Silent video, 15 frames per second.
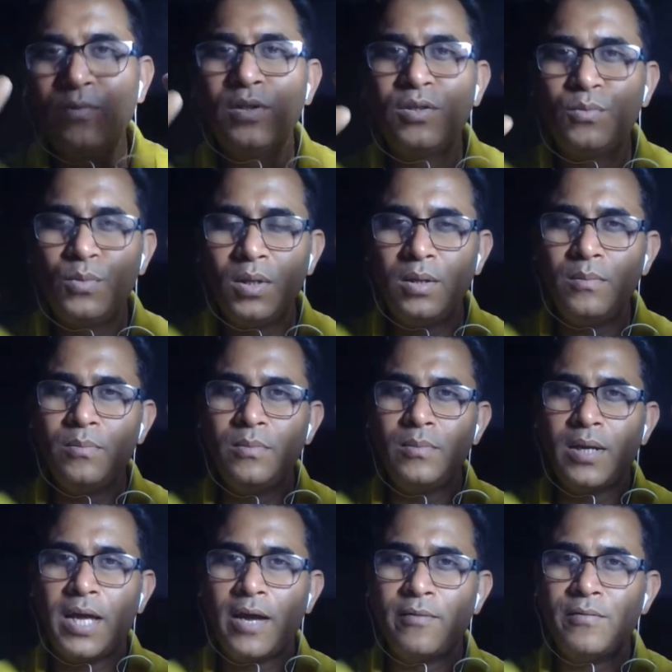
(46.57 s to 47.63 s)
which will
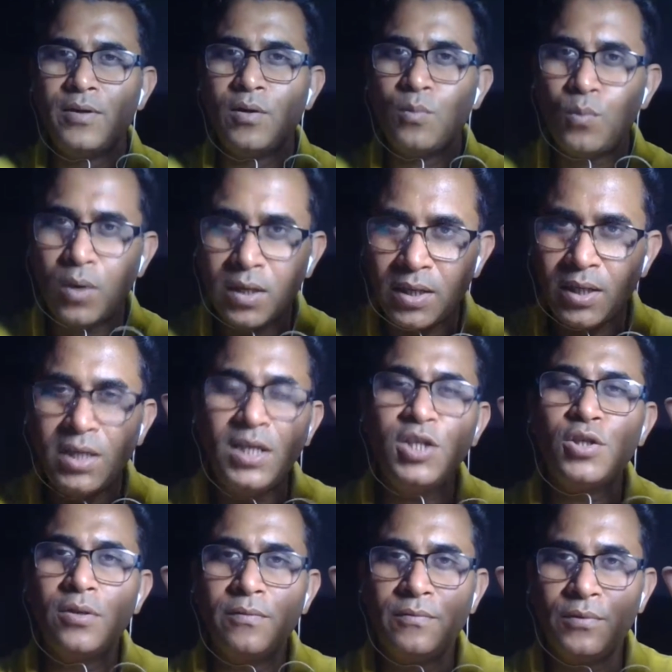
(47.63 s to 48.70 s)
having a one
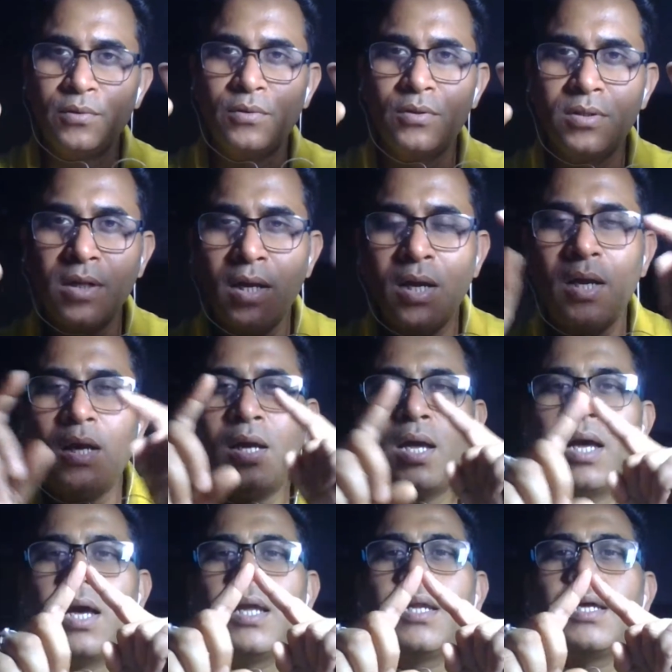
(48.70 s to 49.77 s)
niche of yours,
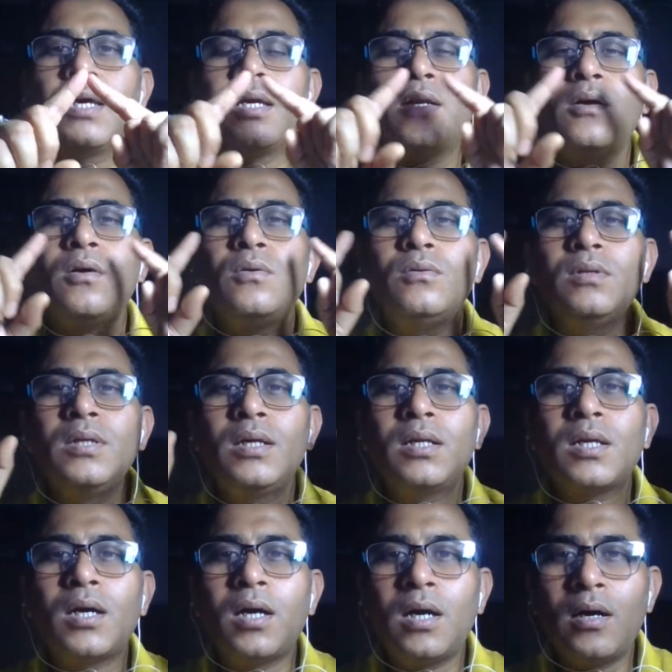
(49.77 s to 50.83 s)
and around
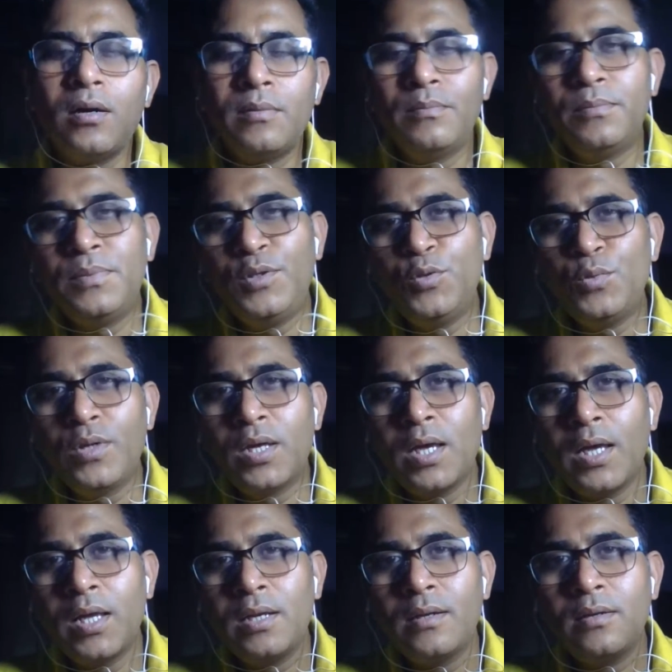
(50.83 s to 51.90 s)
that hub you
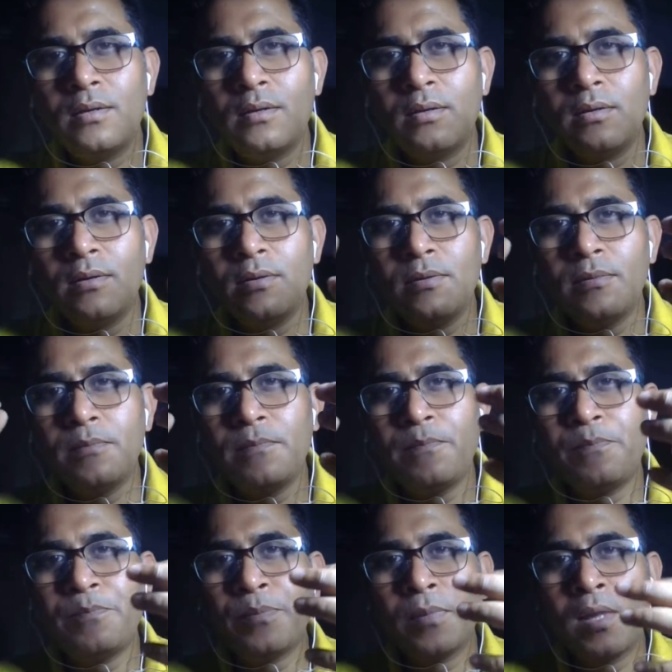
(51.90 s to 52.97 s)

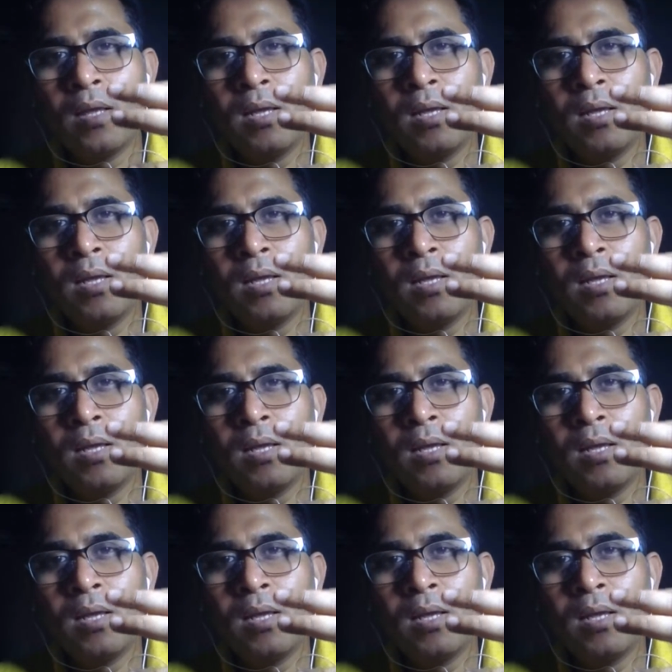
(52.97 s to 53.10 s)
can